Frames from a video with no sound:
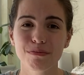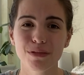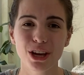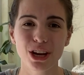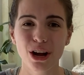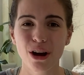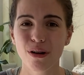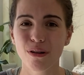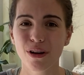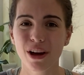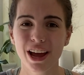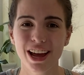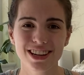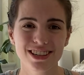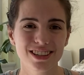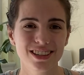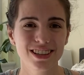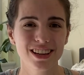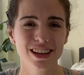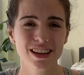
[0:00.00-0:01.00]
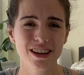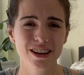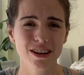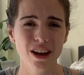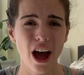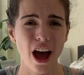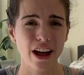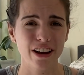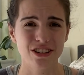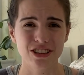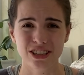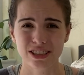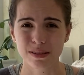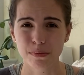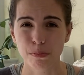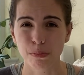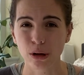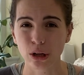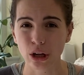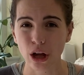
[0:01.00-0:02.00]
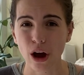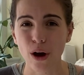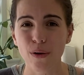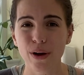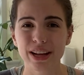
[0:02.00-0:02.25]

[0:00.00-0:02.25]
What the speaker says: you know, it's not just below,